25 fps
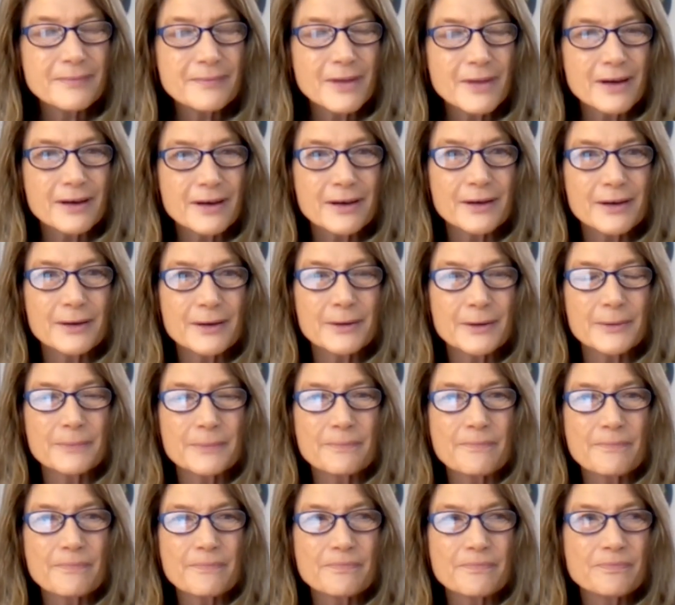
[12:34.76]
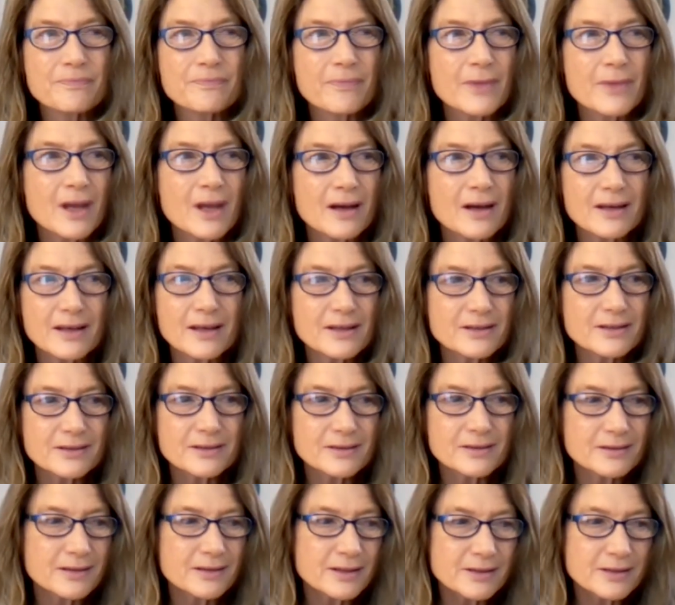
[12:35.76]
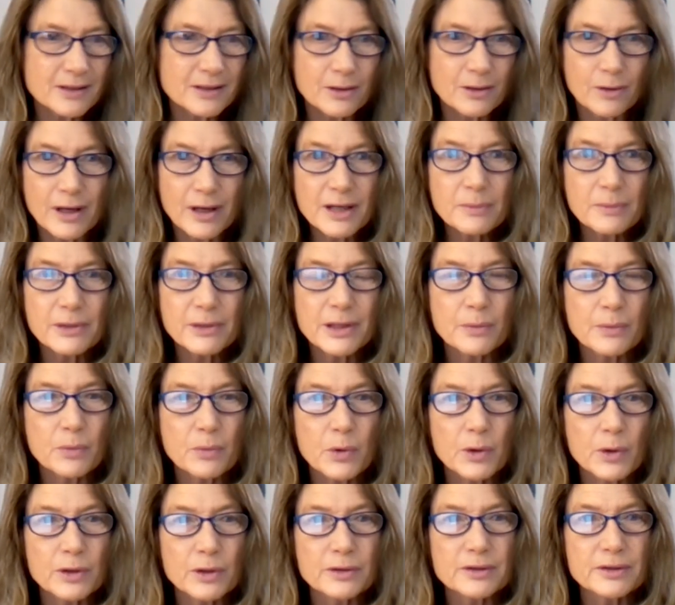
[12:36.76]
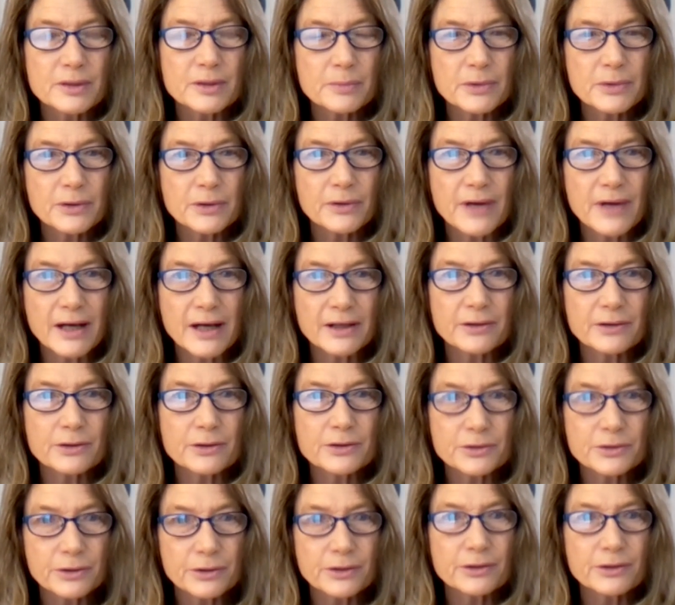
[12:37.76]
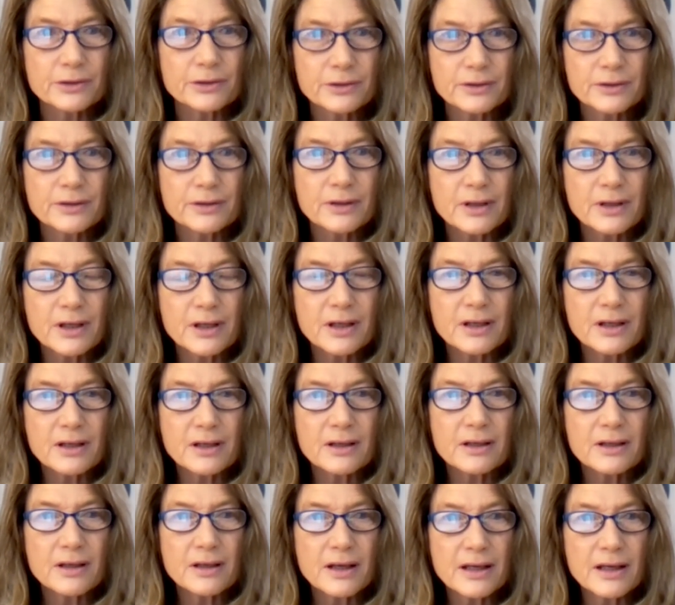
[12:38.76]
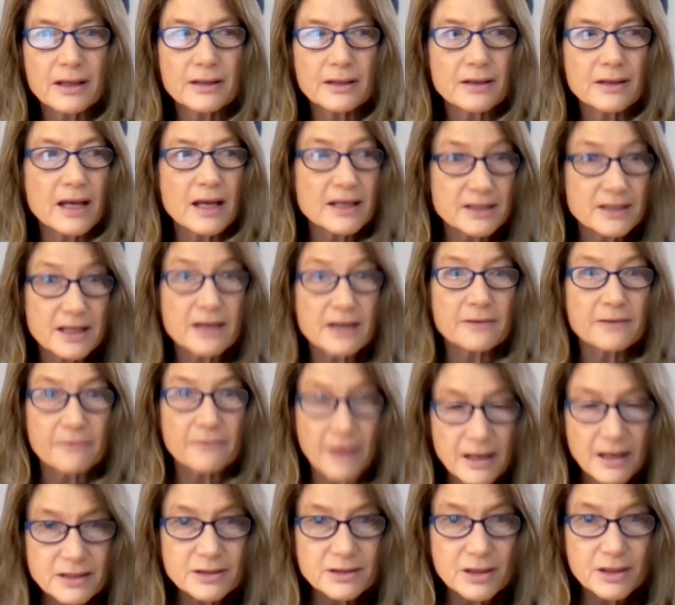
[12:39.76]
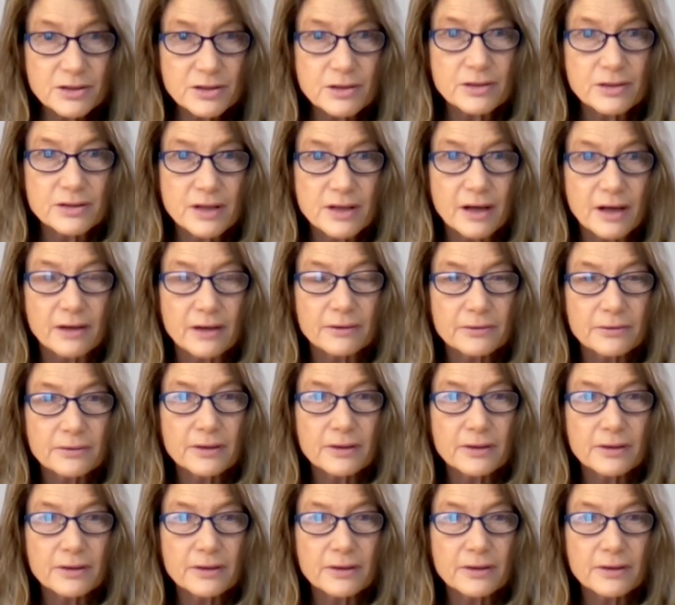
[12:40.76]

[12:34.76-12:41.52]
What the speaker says: um, it's incredibly important to build that inner circle and to invest in yourself.